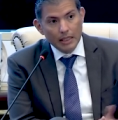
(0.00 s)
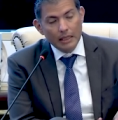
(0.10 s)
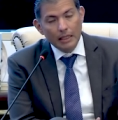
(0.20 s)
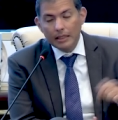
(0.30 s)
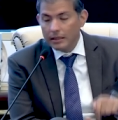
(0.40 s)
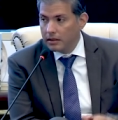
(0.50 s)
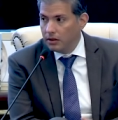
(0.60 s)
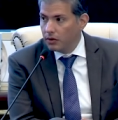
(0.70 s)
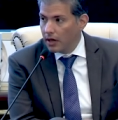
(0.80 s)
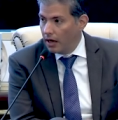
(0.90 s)
These
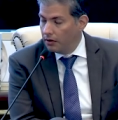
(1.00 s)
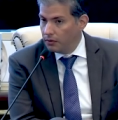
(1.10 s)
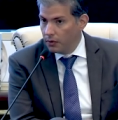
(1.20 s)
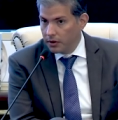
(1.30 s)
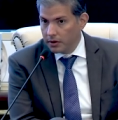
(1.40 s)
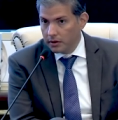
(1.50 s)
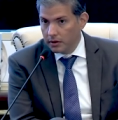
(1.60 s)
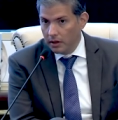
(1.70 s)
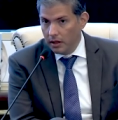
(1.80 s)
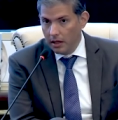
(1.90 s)
new kind of wars,
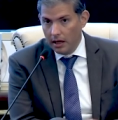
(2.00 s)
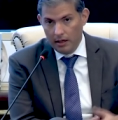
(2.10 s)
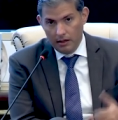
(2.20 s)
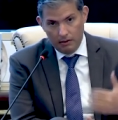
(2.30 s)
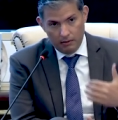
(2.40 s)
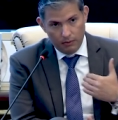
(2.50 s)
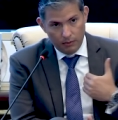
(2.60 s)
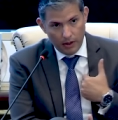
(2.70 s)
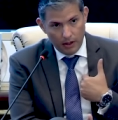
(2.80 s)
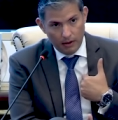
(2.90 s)
like
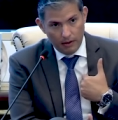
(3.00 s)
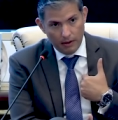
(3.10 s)
we